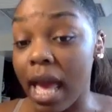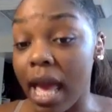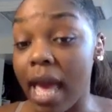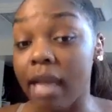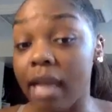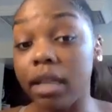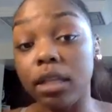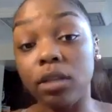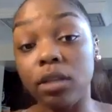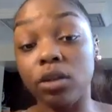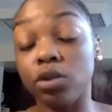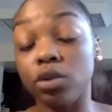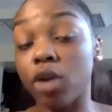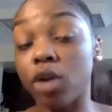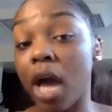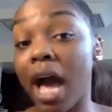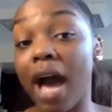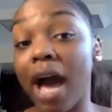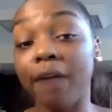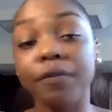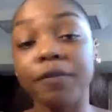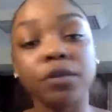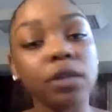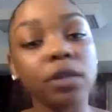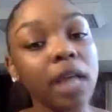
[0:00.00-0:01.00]
And
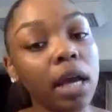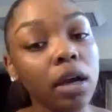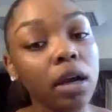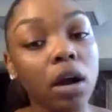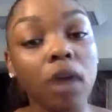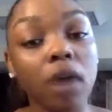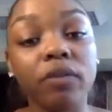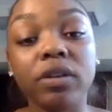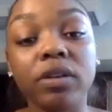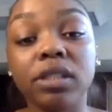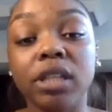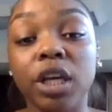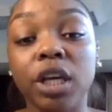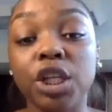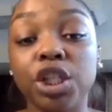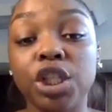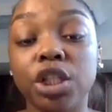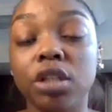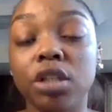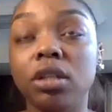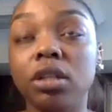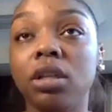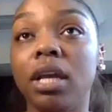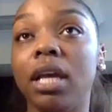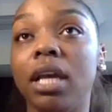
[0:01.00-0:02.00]
after that
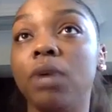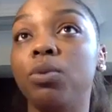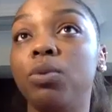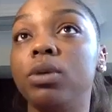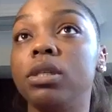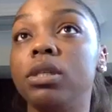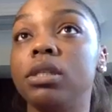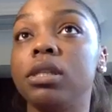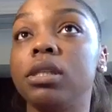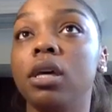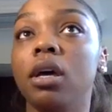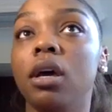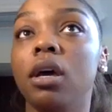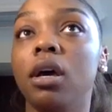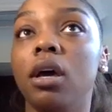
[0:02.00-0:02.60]
conversation, it was,